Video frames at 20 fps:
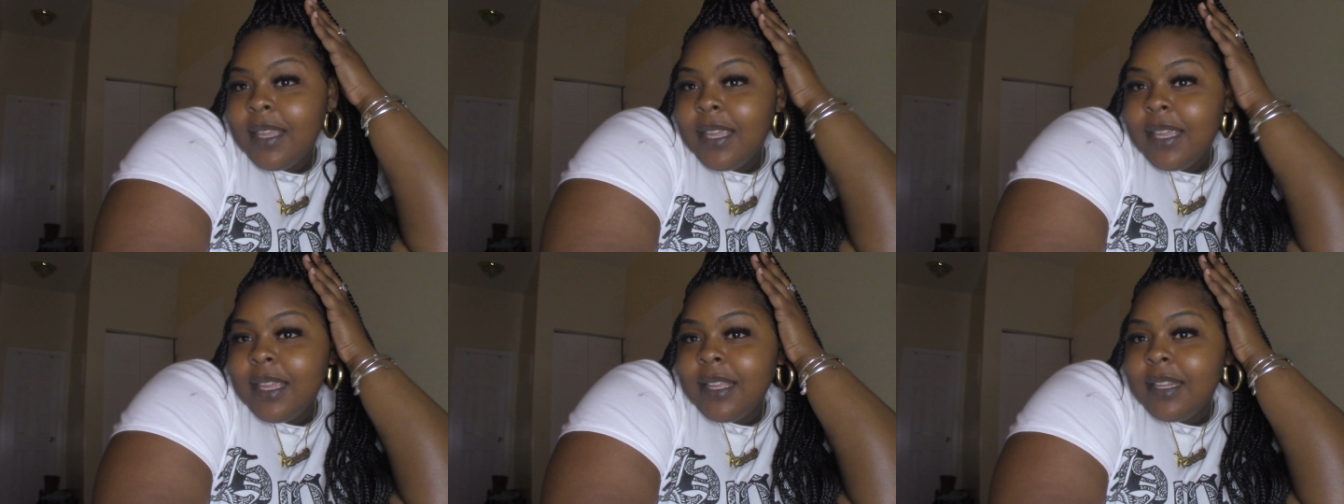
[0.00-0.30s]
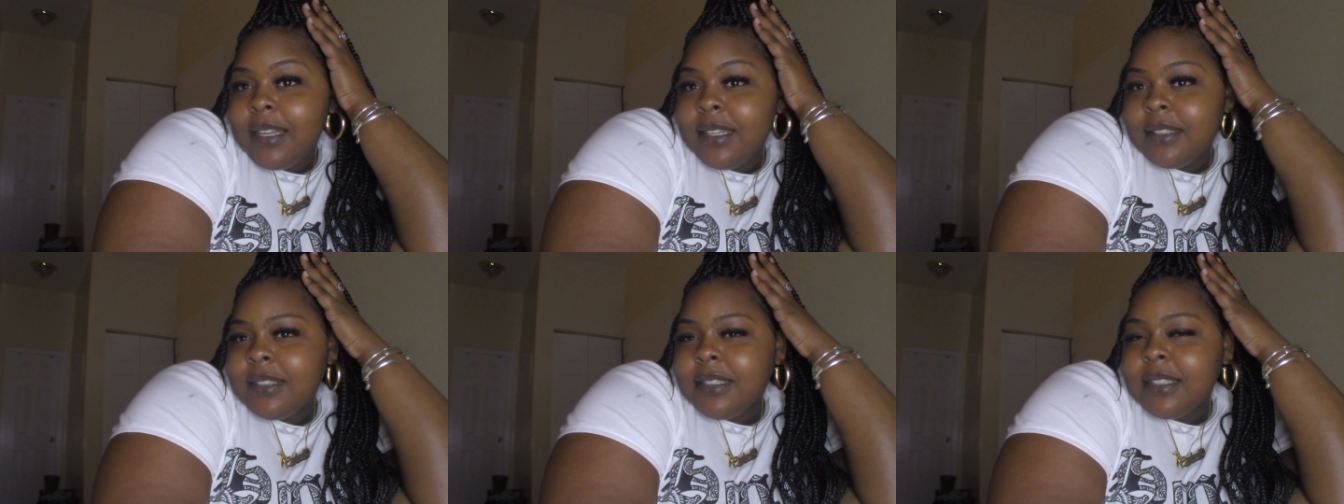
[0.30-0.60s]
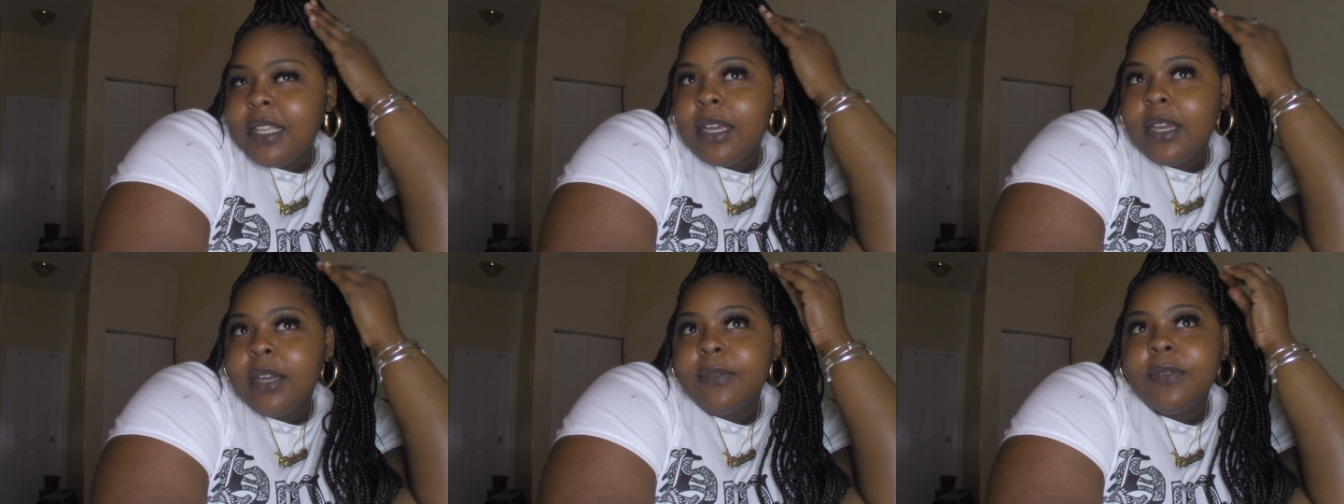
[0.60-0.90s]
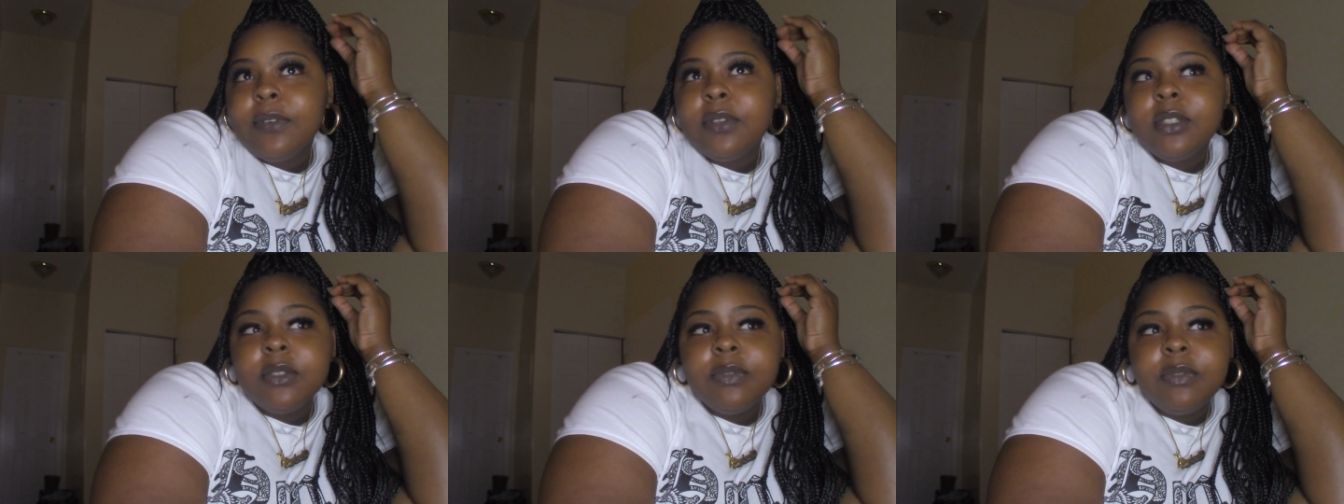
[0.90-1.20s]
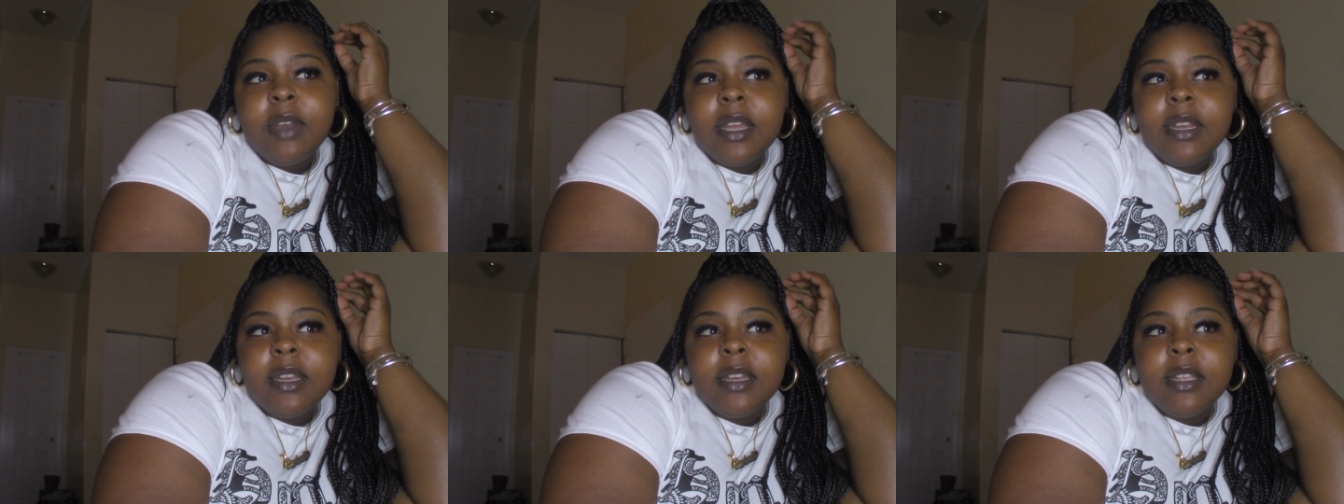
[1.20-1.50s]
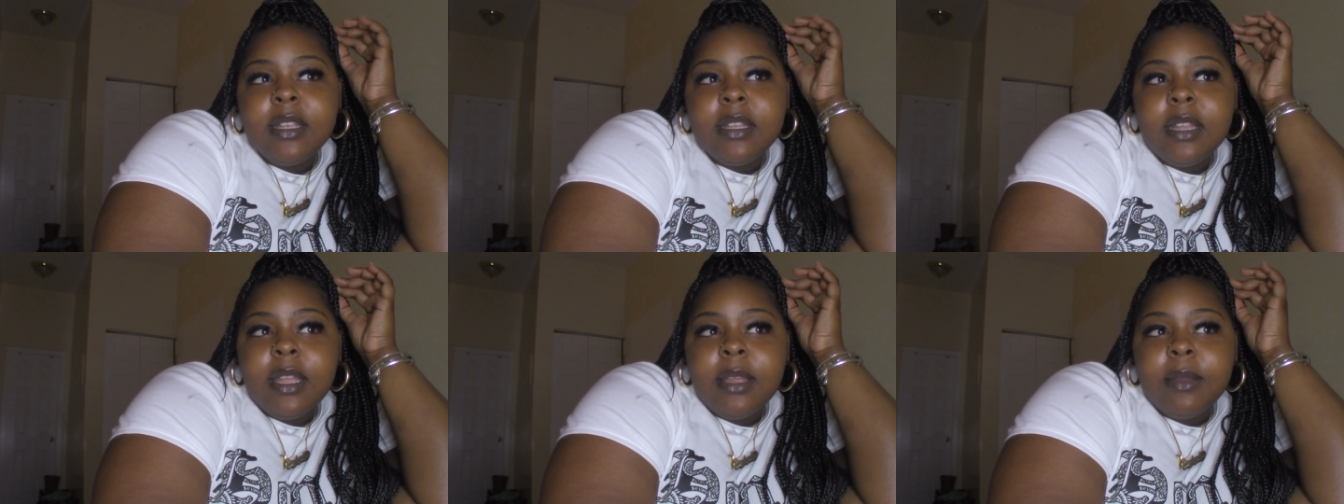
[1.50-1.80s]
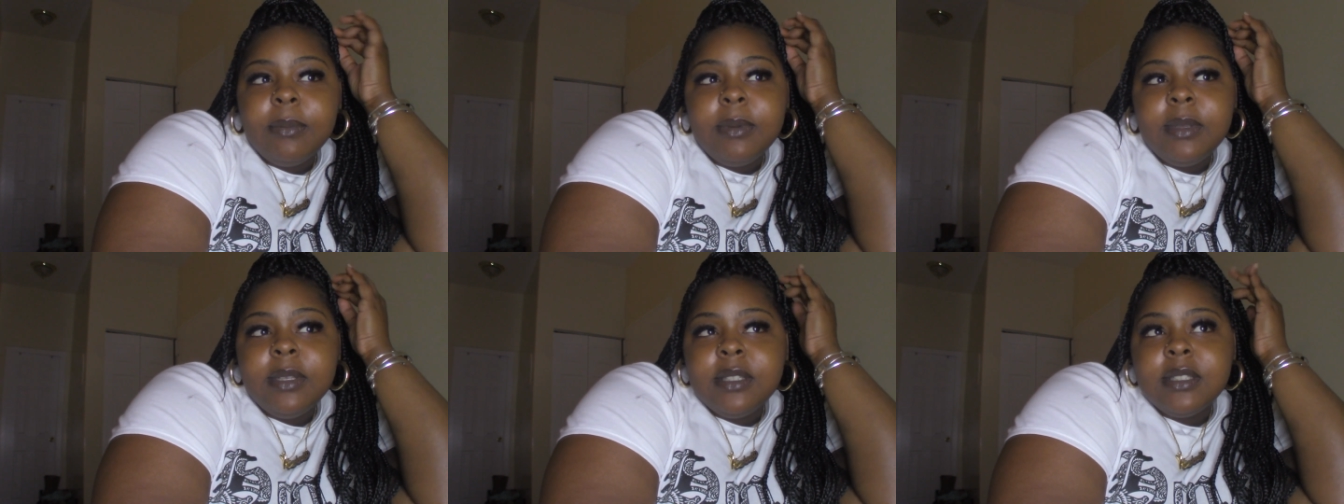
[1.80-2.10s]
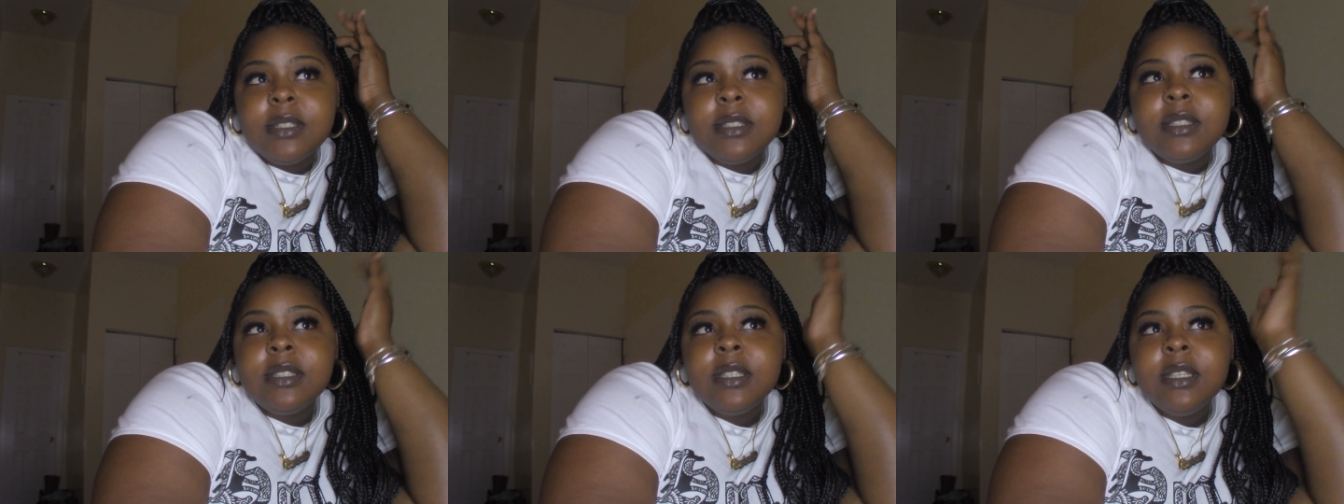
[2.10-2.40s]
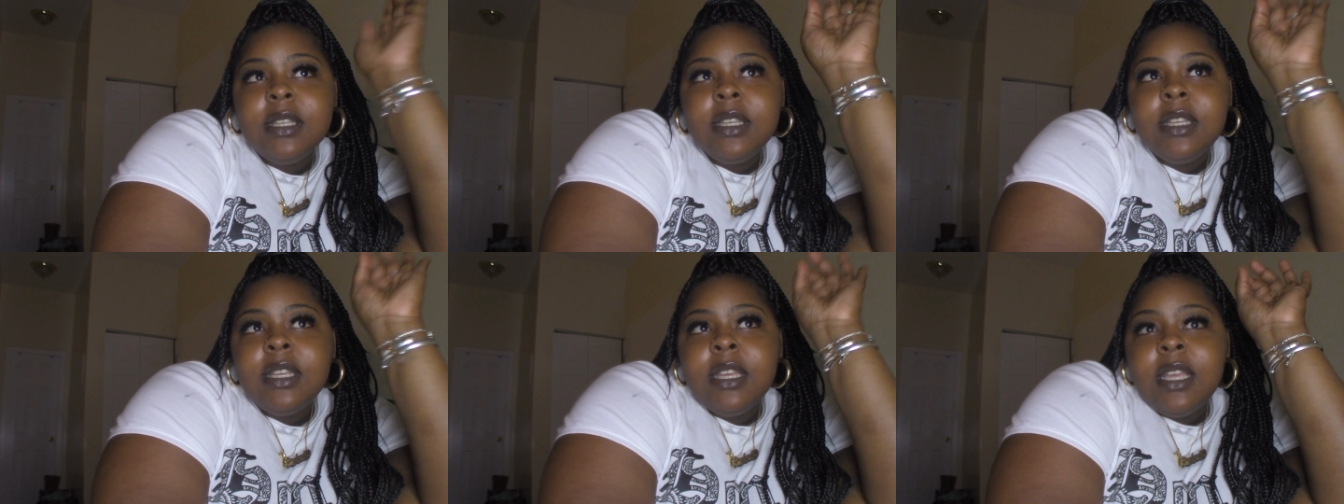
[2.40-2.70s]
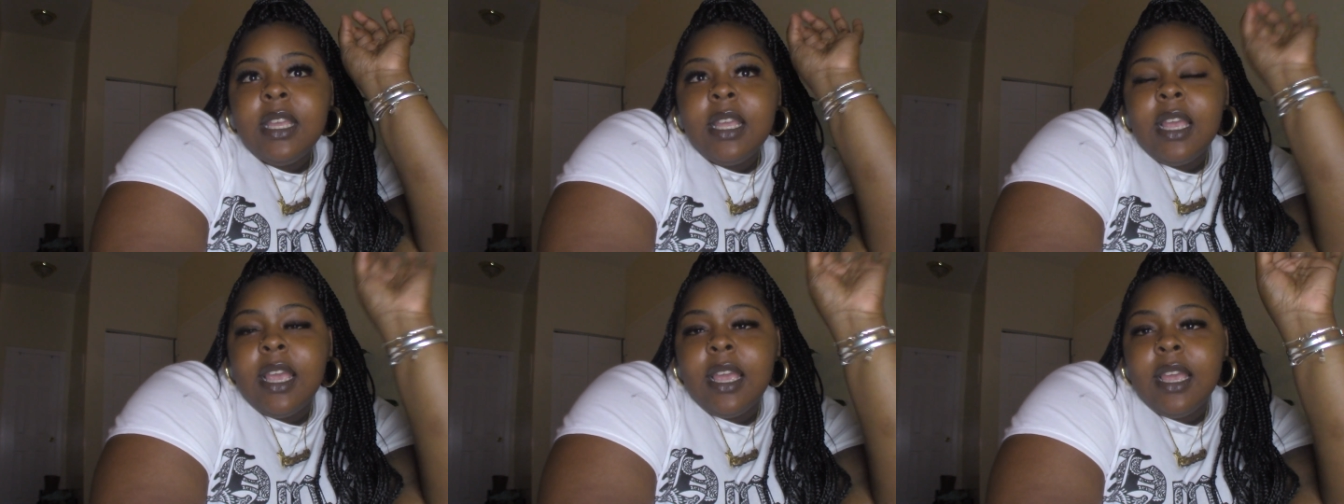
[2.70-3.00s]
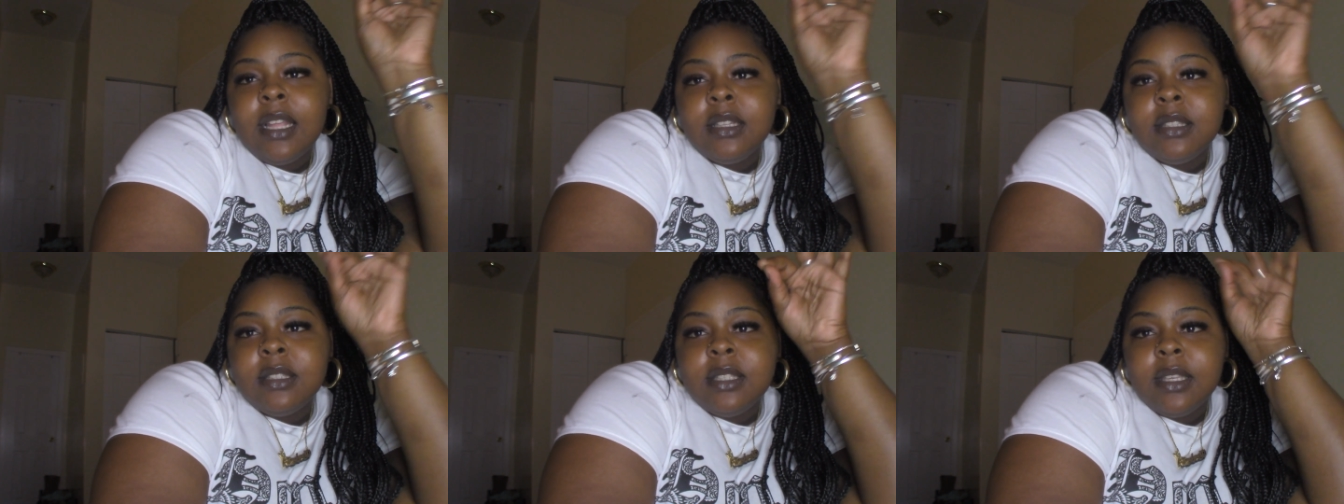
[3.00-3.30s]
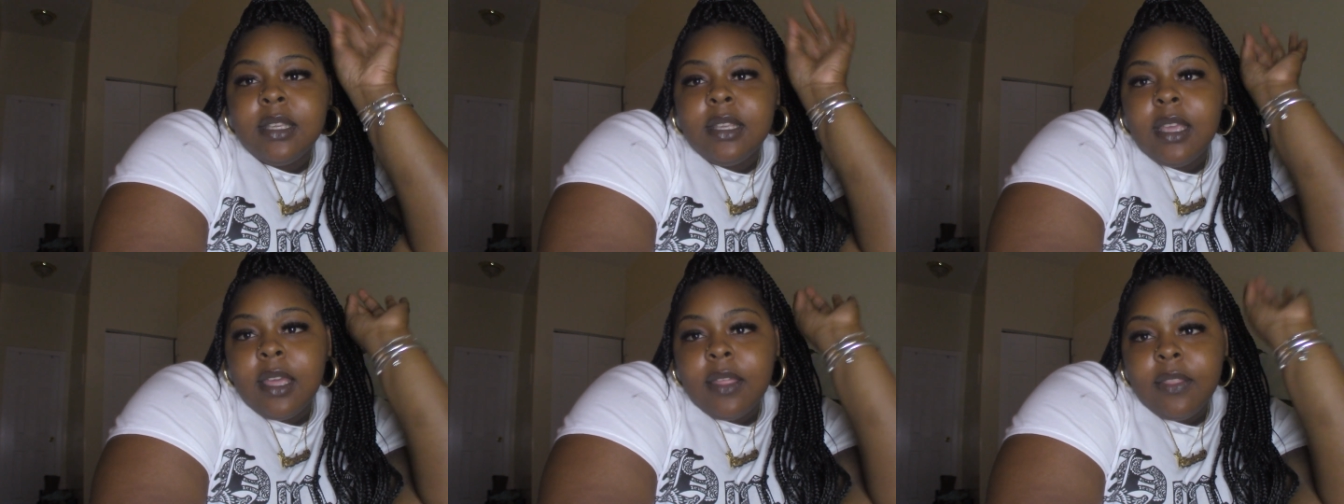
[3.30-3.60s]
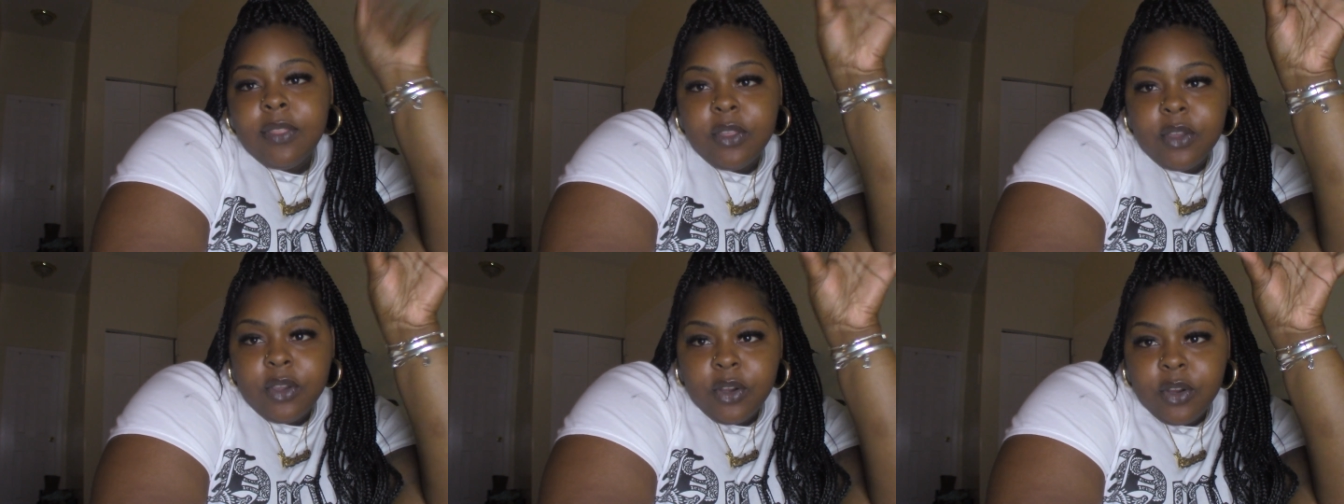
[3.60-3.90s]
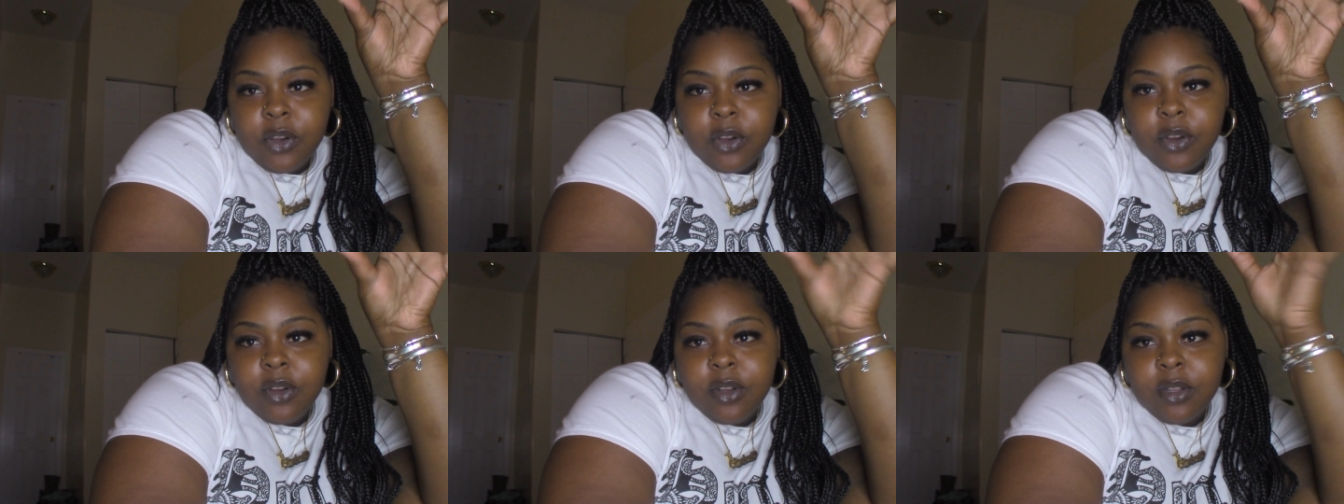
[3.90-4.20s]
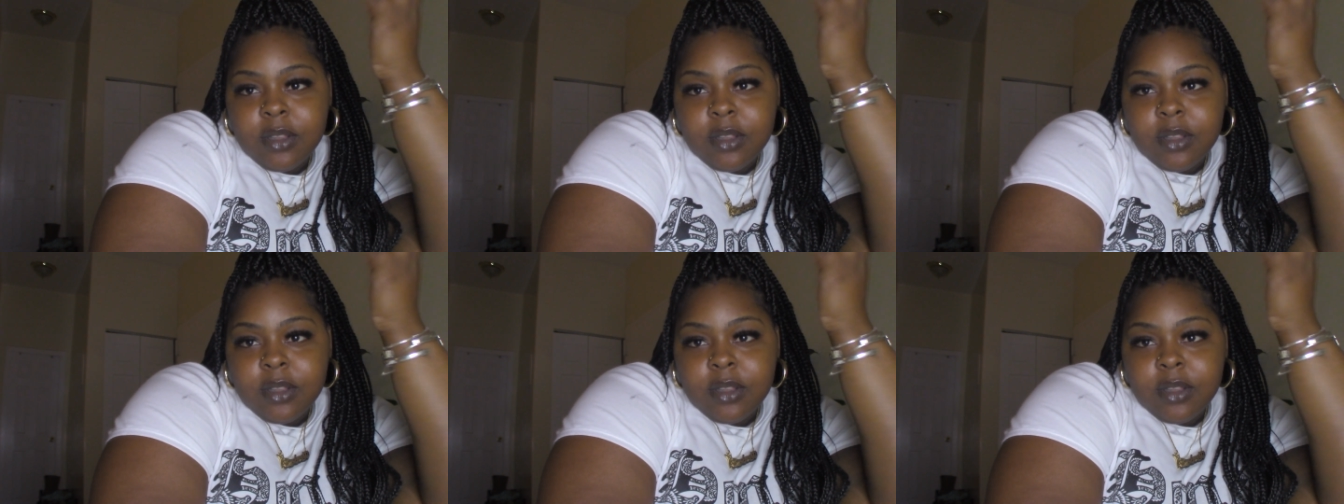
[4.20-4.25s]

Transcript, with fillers: and this is like our first Friday. Like we just had together,